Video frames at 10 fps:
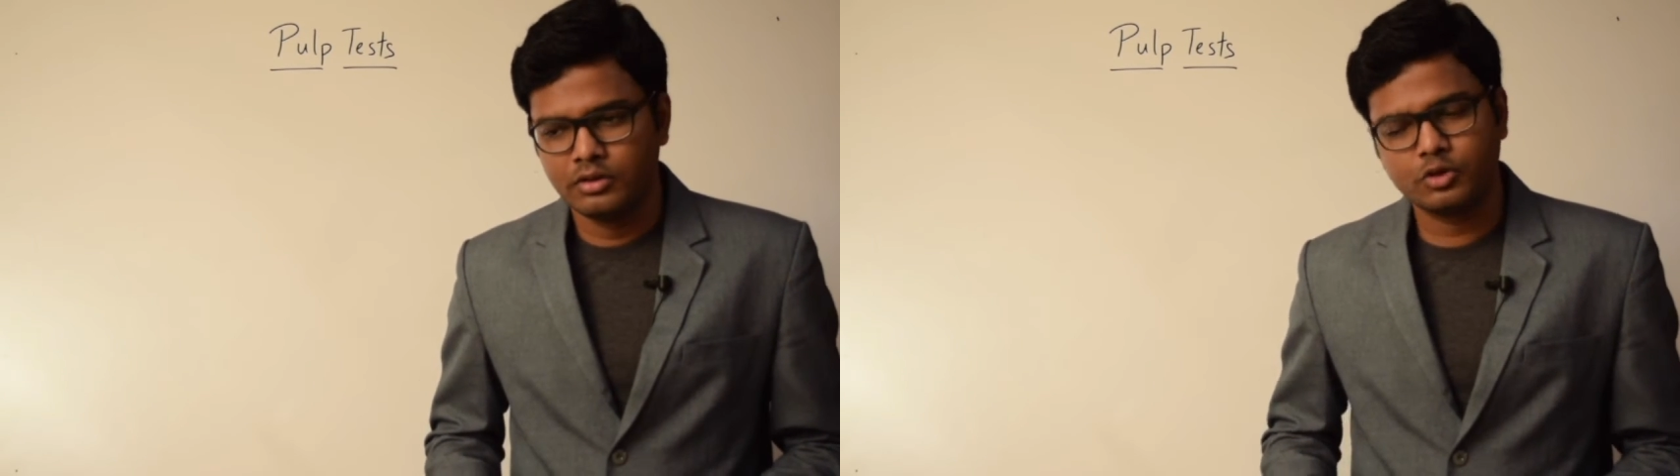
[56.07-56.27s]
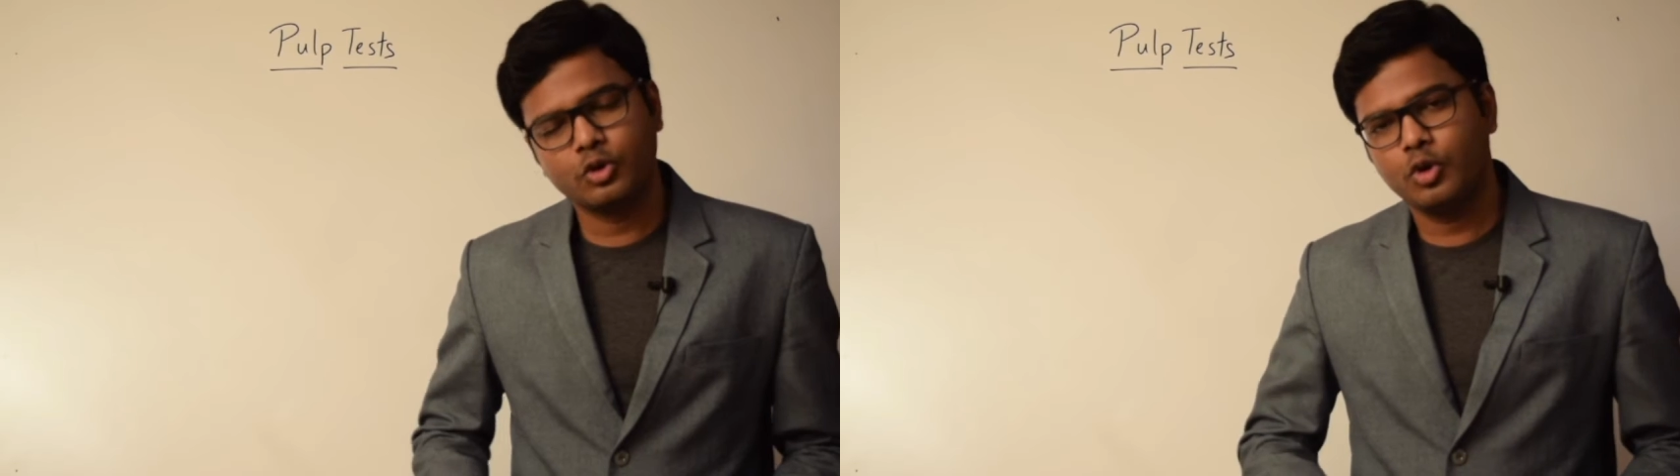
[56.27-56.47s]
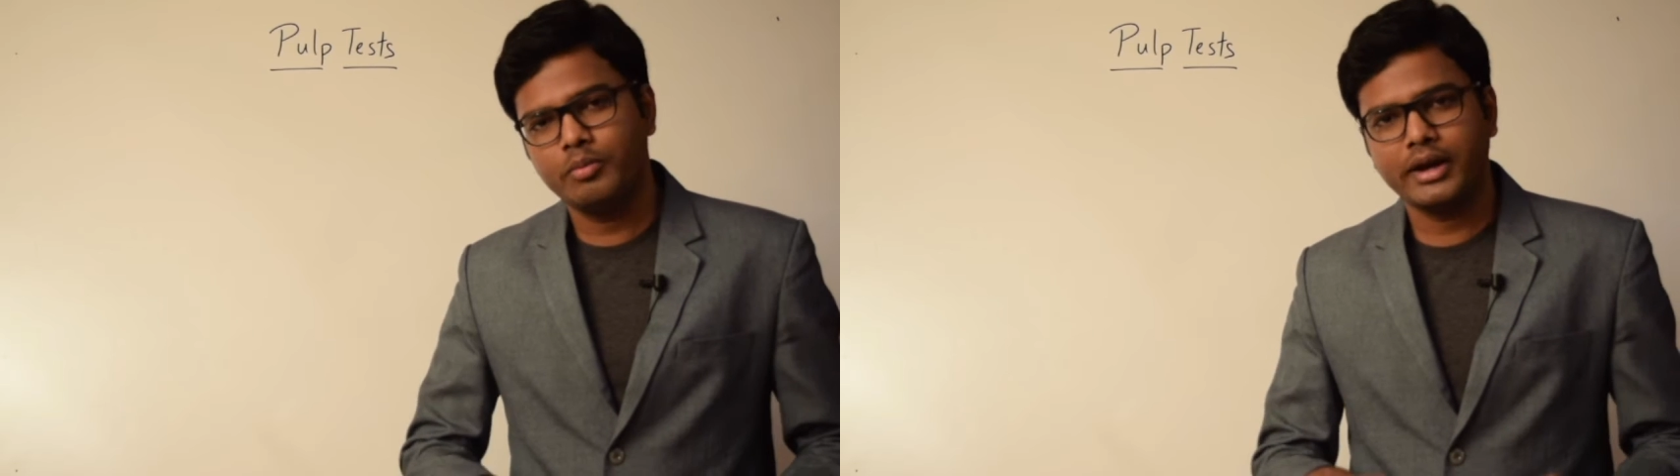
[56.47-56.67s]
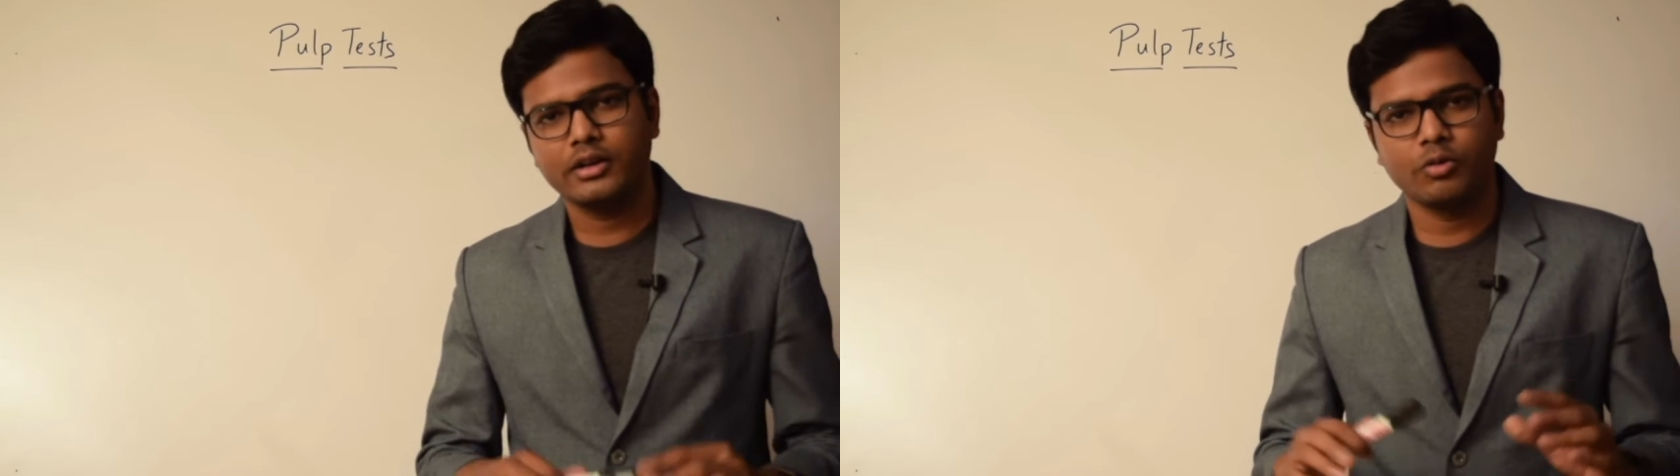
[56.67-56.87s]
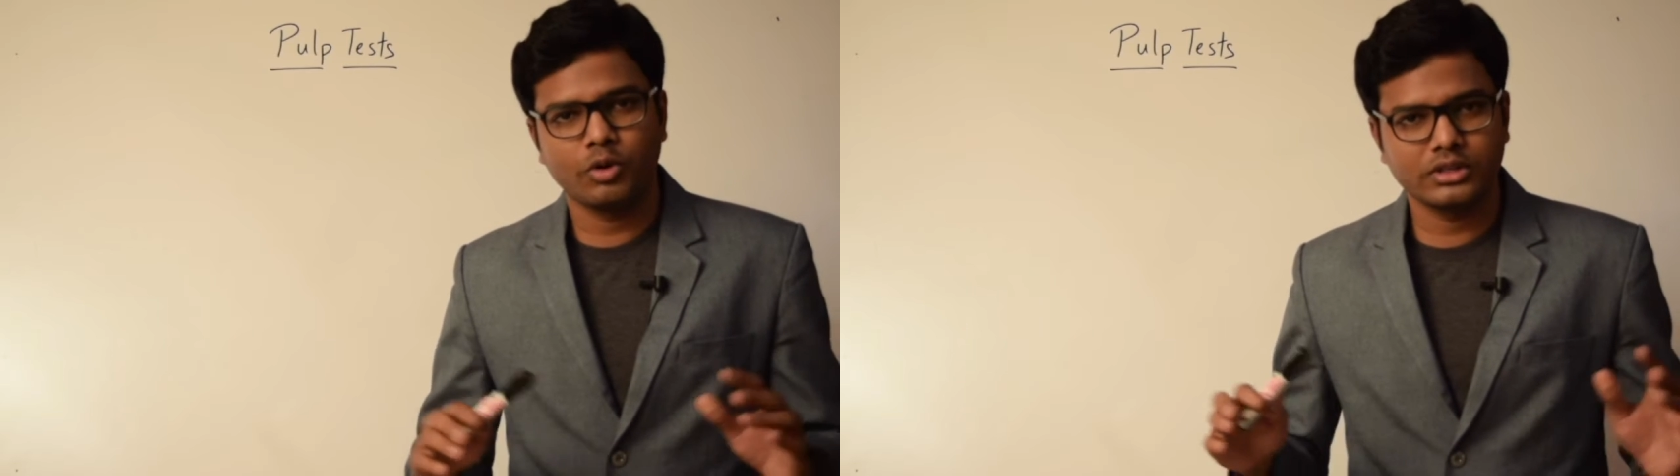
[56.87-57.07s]
So no
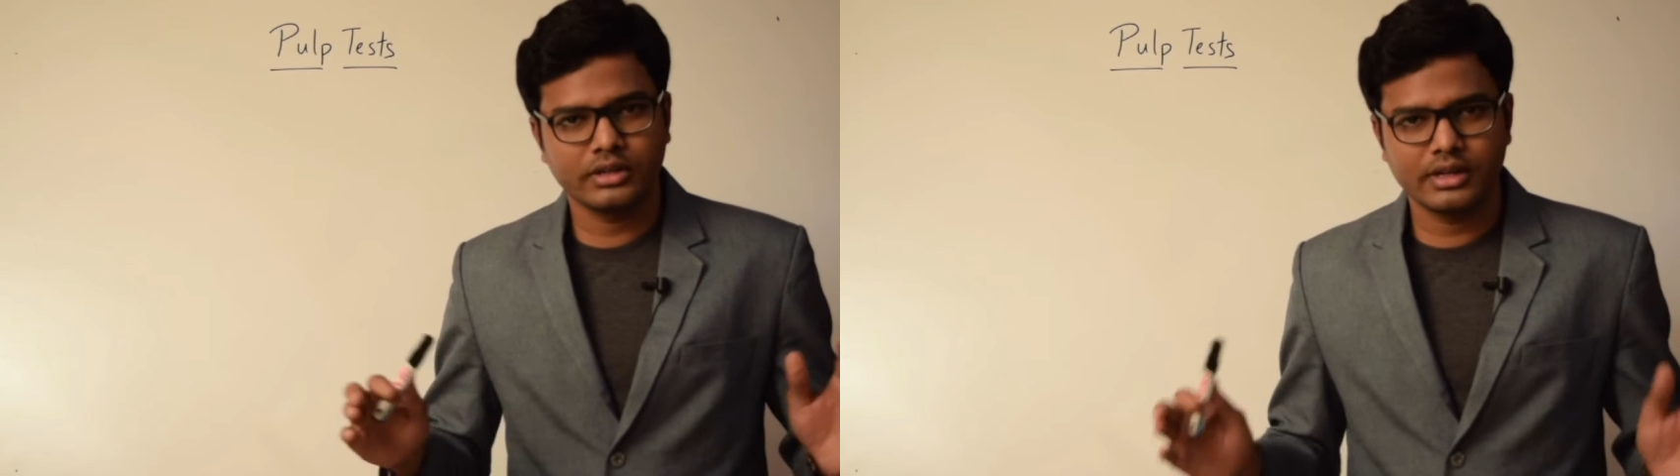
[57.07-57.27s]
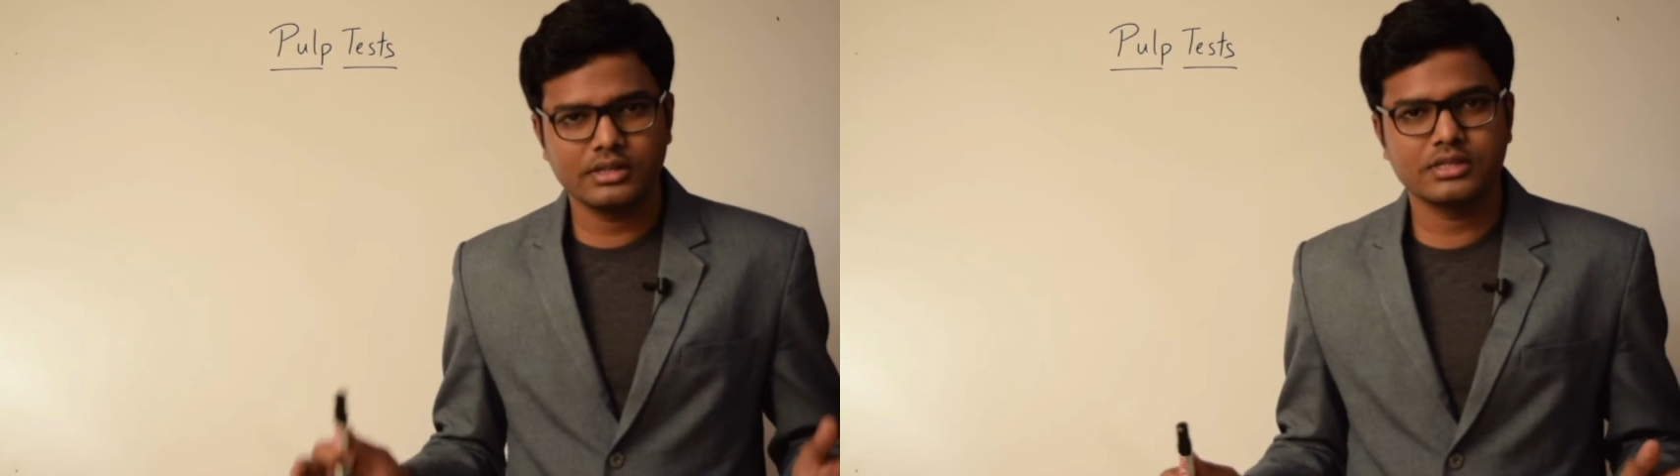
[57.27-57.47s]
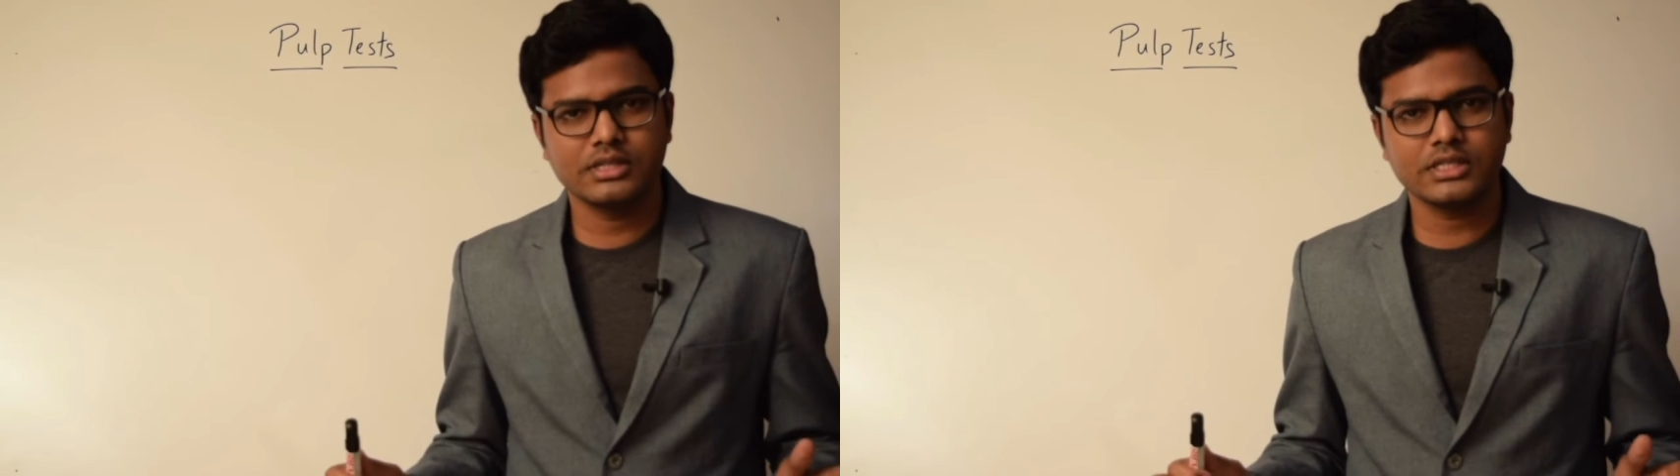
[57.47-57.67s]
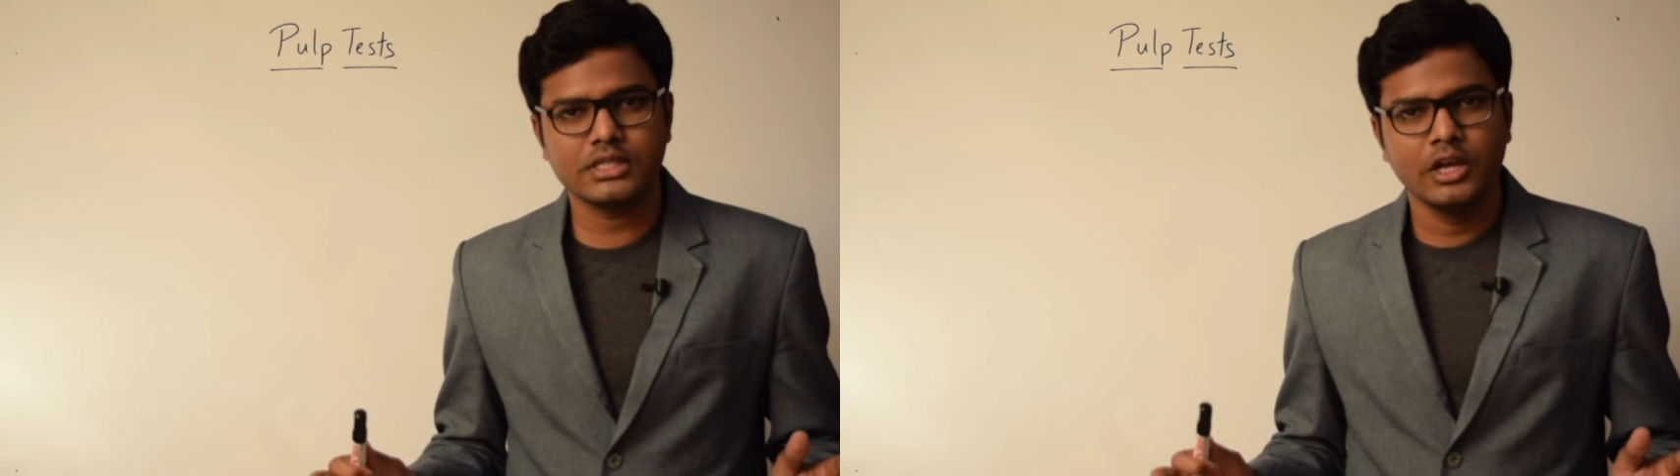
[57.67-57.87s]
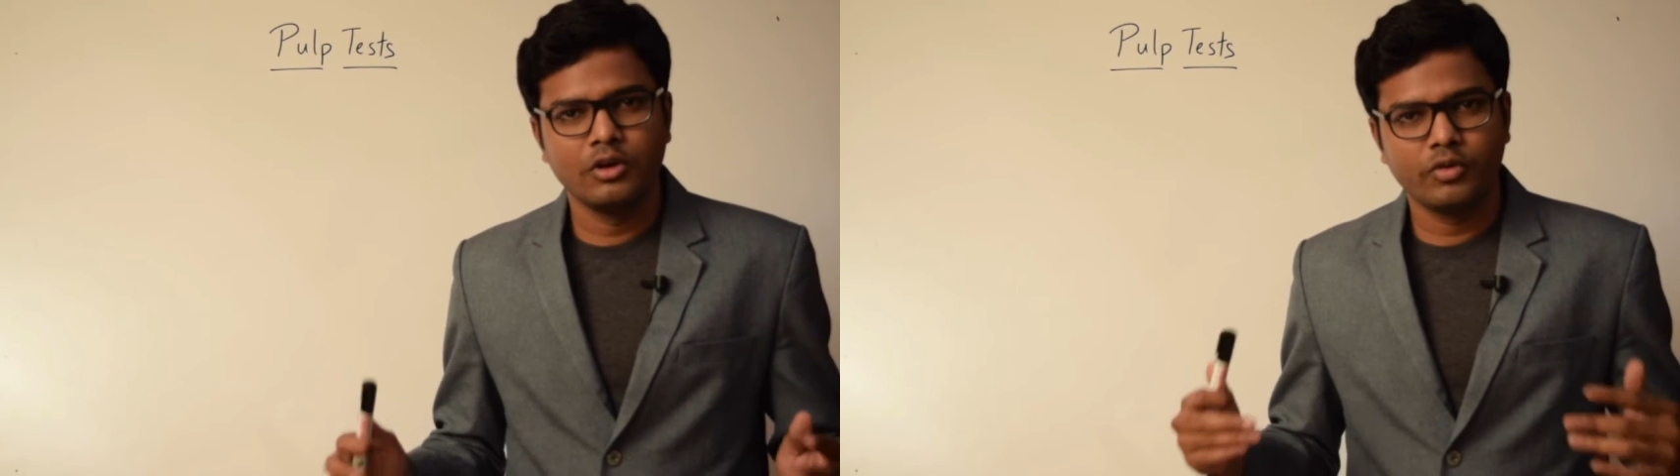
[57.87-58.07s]
matter what the test is,